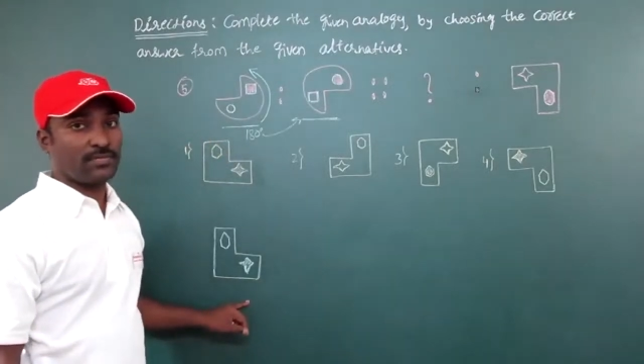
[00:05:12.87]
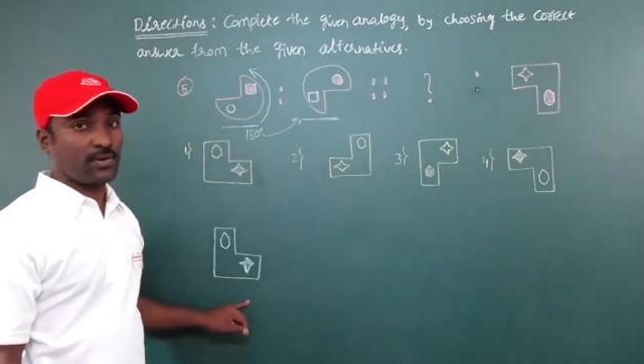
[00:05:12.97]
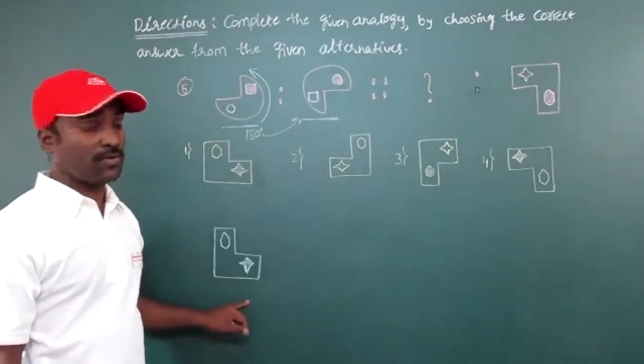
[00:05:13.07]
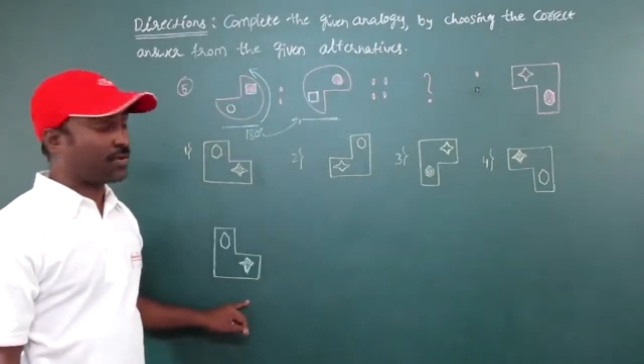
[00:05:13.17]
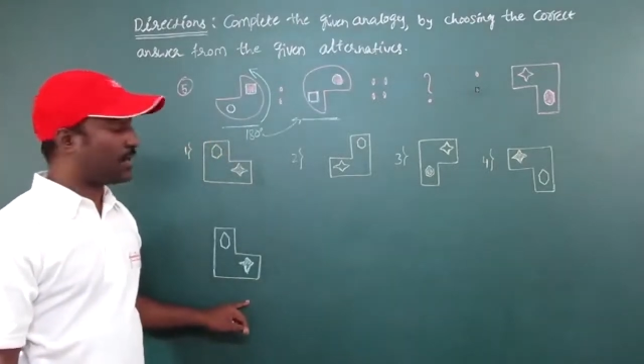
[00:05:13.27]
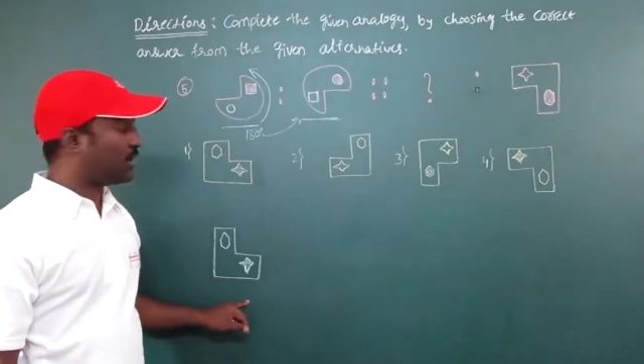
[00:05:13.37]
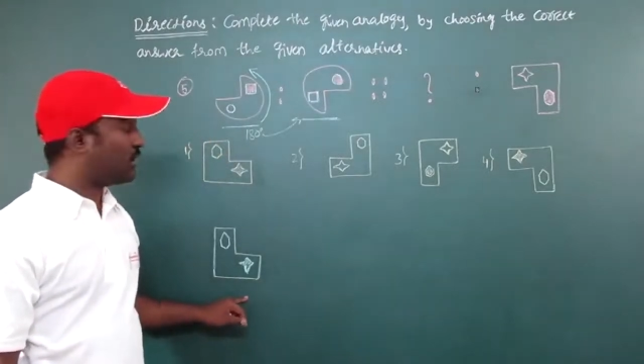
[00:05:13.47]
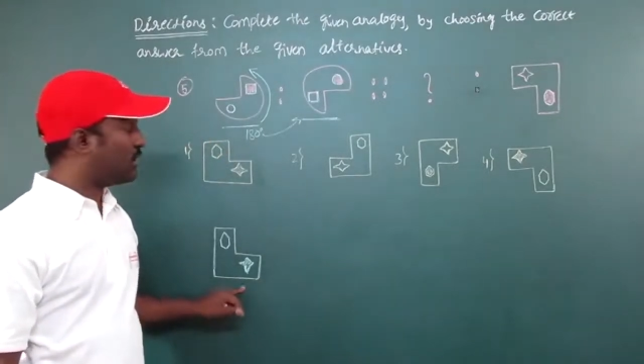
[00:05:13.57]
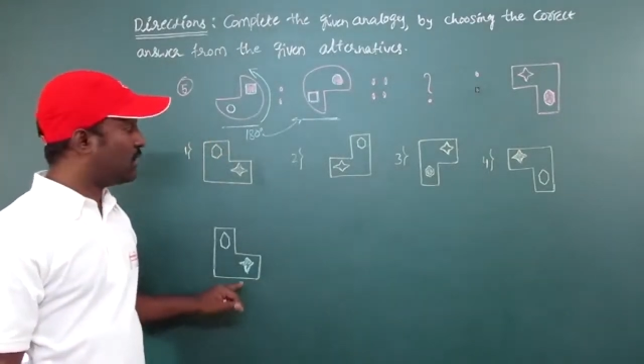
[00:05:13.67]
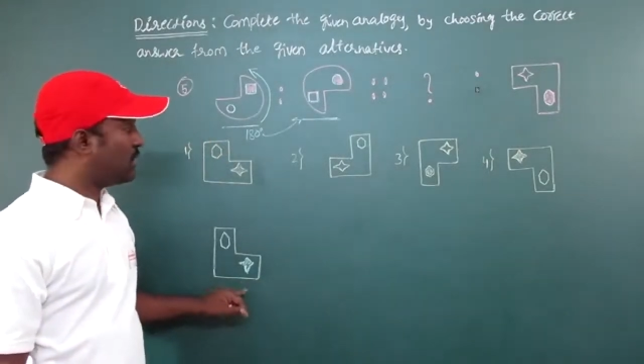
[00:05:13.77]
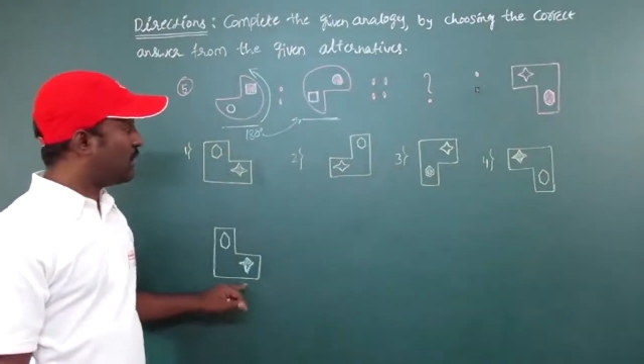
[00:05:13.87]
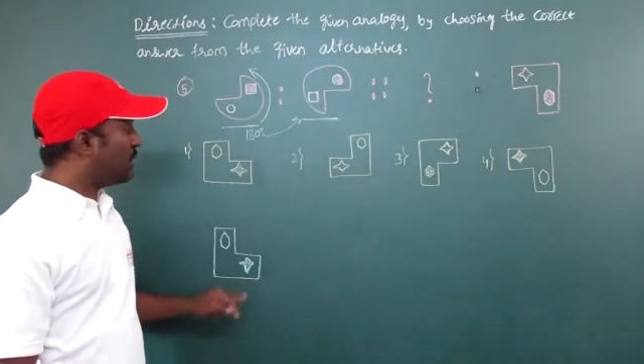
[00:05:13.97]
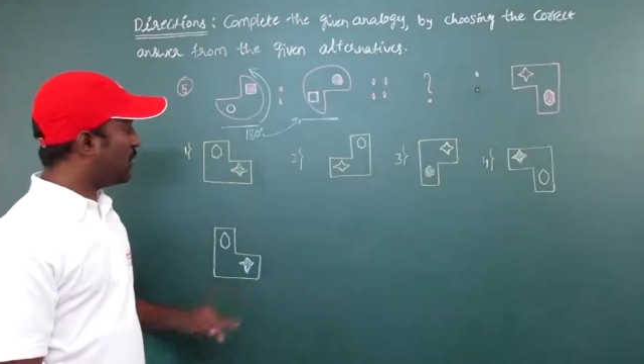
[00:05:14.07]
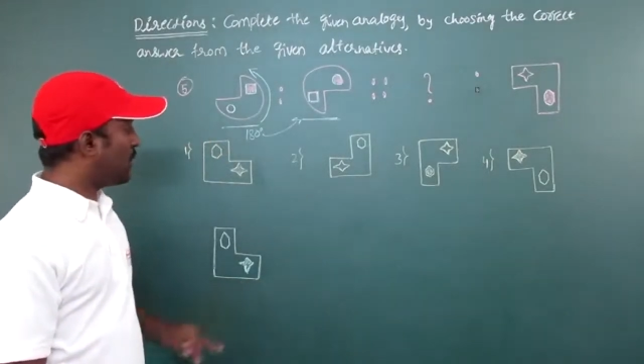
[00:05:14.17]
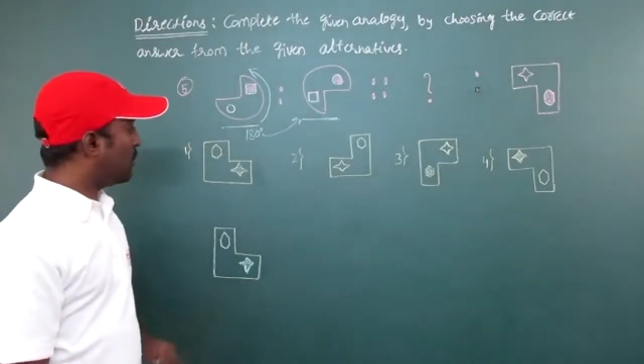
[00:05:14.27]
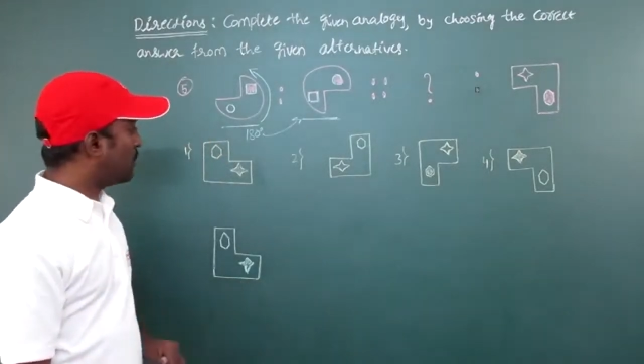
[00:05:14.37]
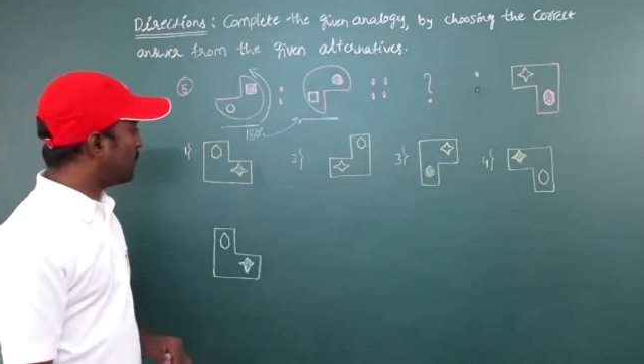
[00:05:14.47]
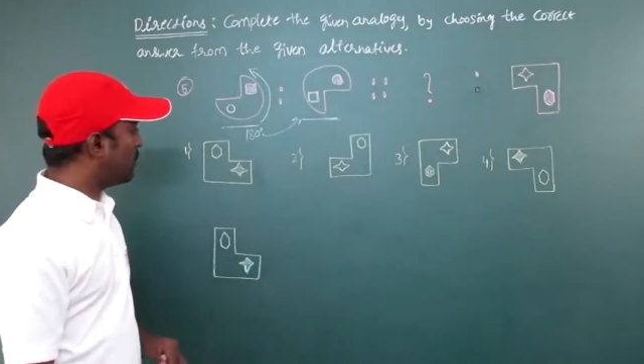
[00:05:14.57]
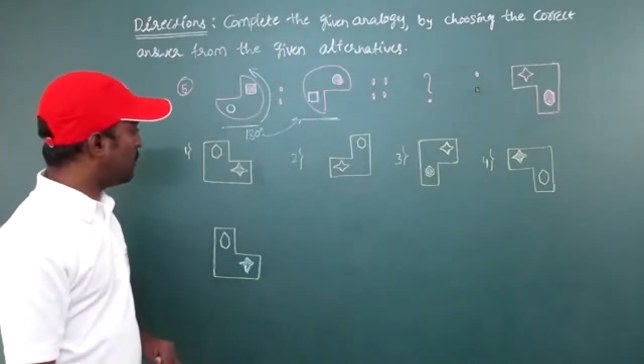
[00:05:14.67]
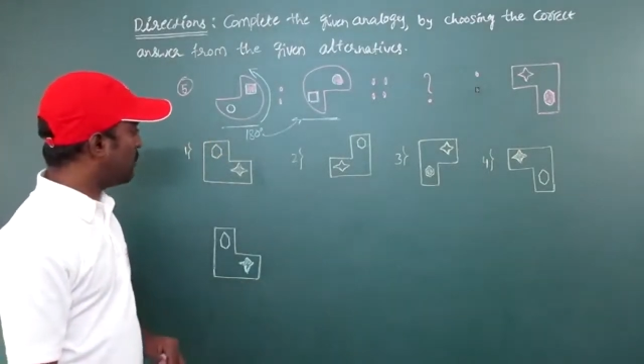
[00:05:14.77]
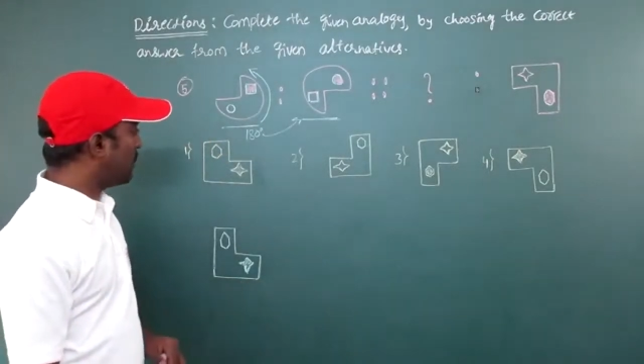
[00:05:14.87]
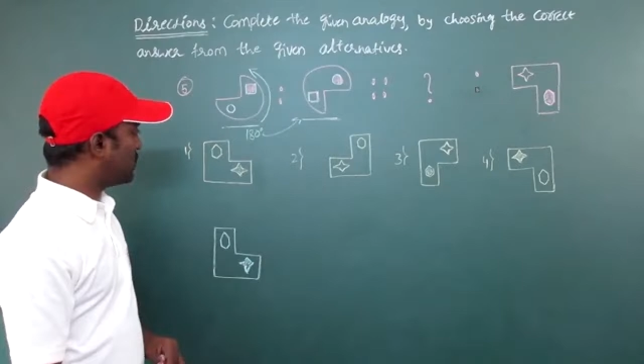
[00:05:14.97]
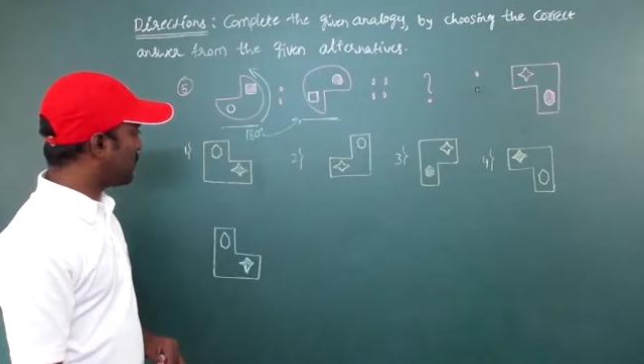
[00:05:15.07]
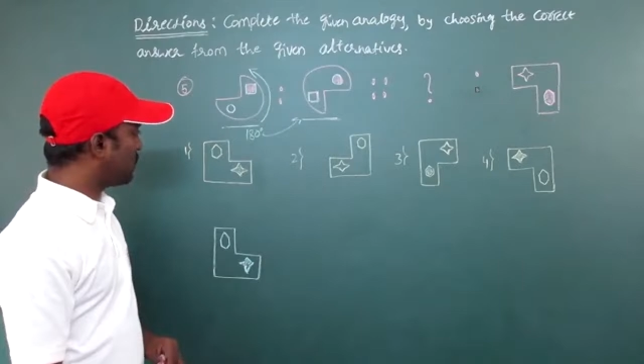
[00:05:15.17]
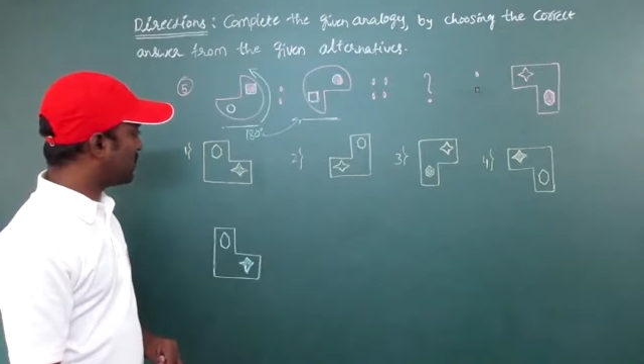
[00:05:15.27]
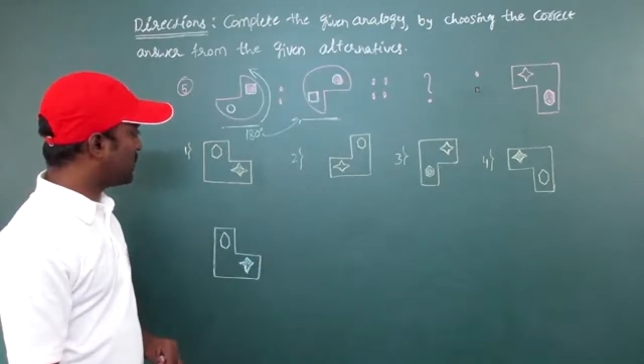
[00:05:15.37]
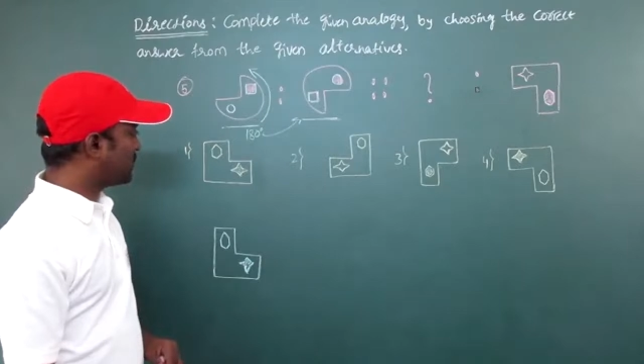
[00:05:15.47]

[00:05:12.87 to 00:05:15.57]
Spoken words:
Okay. Now which option